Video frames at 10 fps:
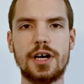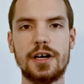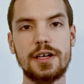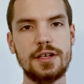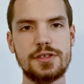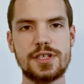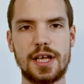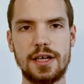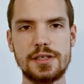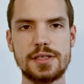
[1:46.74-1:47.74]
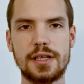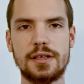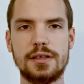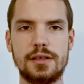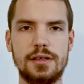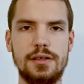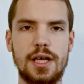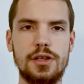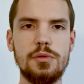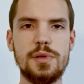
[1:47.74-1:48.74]
are targeting settings that
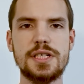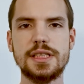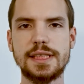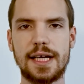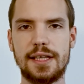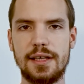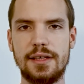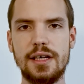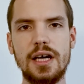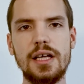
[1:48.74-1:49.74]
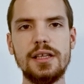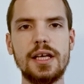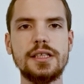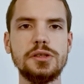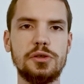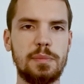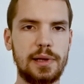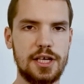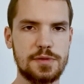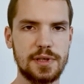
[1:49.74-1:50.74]
need to be selected. They include
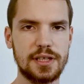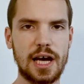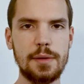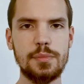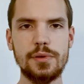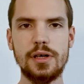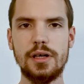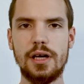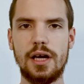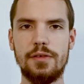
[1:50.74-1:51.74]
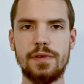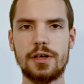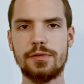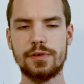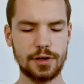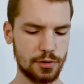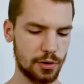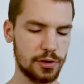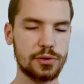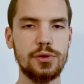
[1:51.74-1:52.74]
placement type and whether we're
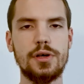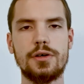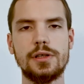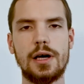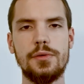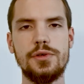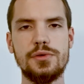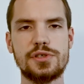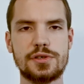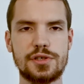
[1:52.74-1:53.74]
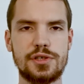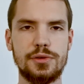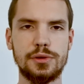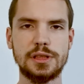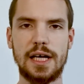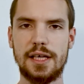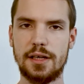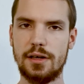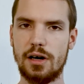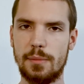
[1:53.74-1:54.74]
going to allow users to like
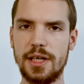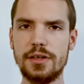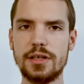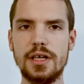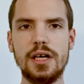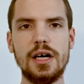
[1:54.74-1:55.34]
and comment.